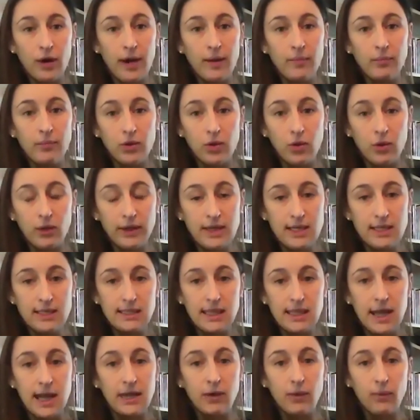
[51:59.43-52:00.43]
employee
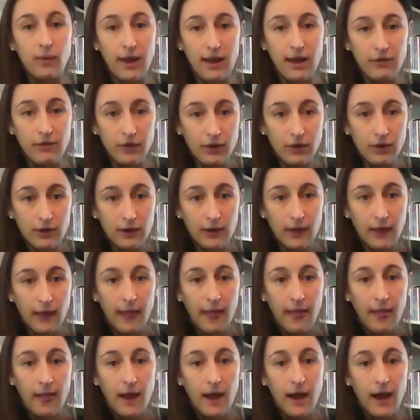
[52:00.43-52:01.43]
sign a waiver
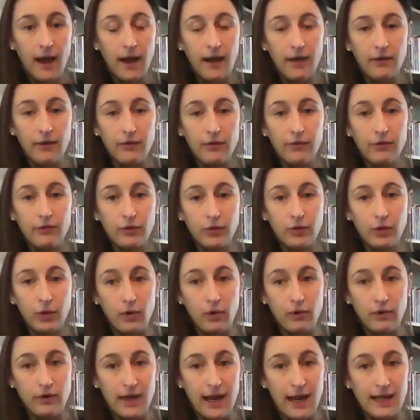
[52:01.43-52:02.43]
for
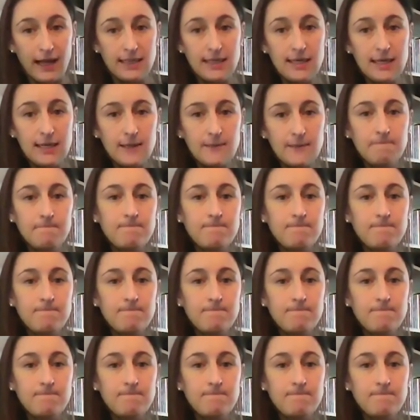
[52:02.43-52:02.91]
COVID-19.